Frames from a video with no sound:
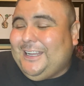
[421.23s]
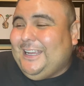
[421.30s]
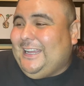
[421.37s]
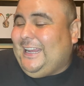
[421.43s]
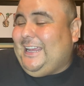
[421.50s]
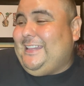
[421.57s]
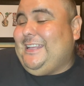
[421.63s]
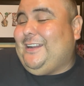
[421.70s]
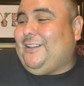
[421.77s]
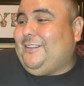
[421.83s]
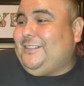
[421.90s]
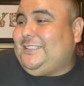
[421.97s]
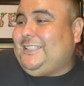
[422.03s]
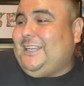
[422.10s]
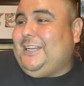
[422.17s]
and then all
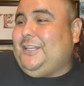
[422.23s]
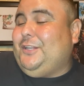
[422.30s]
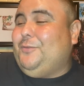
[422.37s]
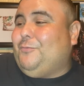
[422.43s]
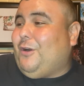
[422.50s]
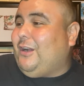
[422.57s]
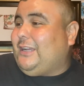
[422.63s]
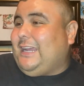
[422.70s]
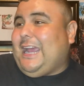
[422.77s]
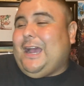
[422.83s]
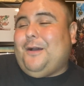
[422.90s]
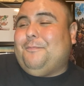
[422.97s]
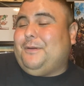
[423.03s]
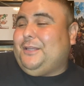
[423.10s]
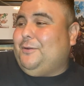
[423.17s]
of a sudden you walk
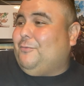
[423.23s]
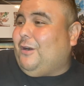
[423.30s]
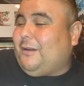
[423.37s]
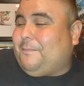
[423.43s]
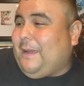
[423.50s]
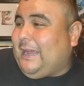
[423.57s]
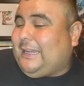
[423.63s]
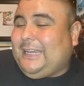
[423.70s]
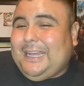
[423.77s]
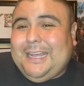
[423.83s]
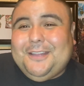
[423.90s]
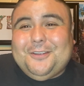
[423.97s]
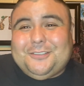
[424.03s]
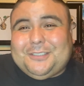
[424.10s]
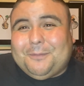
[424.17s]
out, but you walk back
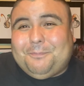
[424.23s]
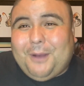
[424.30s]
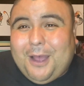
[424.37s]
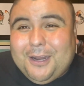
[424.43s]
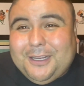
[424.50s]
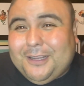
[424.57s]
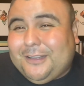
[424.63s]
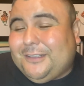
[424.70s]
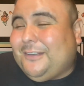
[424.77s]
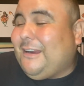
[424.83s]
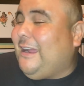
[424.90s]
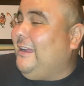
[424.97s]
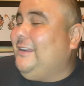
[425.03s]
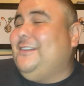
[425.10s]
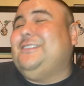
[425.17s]
in, there's a body on the
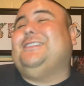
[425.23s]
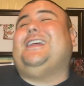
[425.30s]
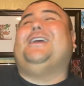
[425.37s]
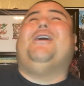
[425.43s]
ground, you're just like,